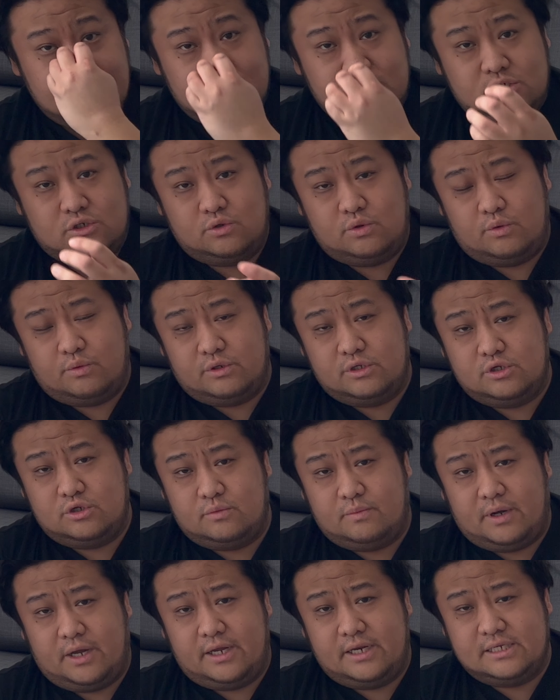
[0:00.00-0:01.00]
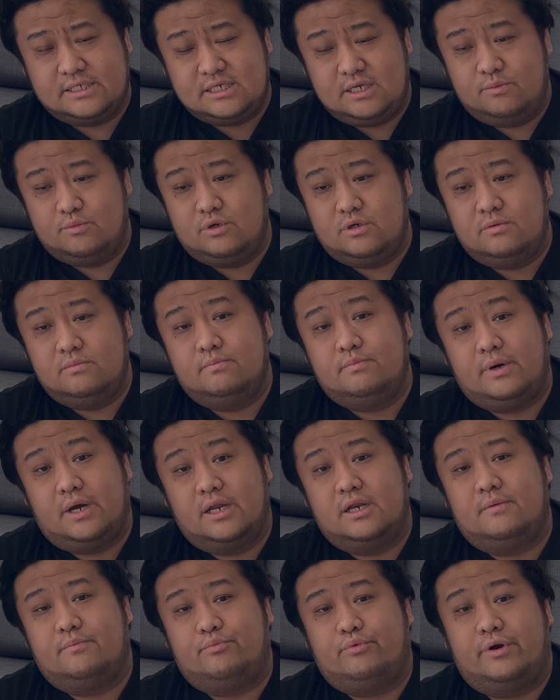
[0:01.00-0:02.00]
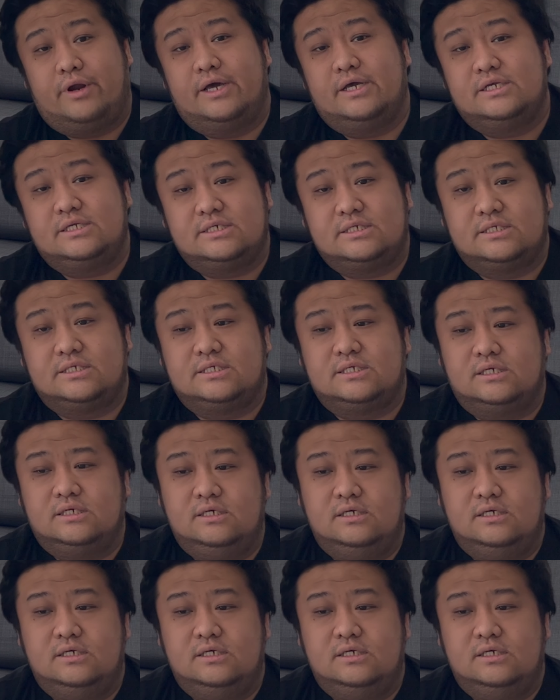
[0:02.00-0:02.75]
So we wanted to buy the same one, but the price